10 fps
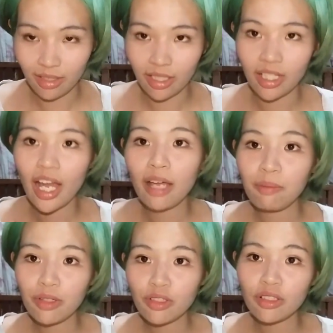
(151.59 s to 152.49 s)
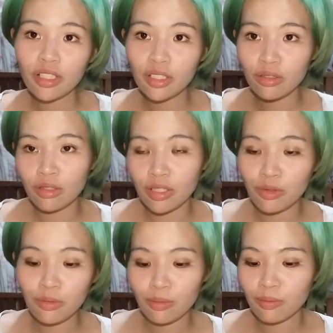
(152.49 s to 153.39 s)
Okay, I personally do
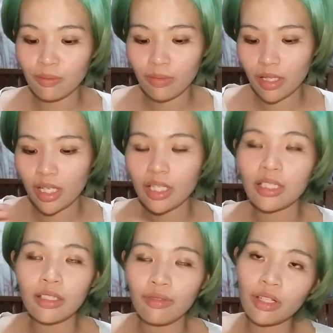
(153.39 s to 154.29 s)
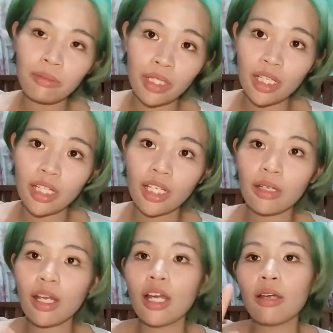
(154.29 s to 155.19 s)
this in the very beginning,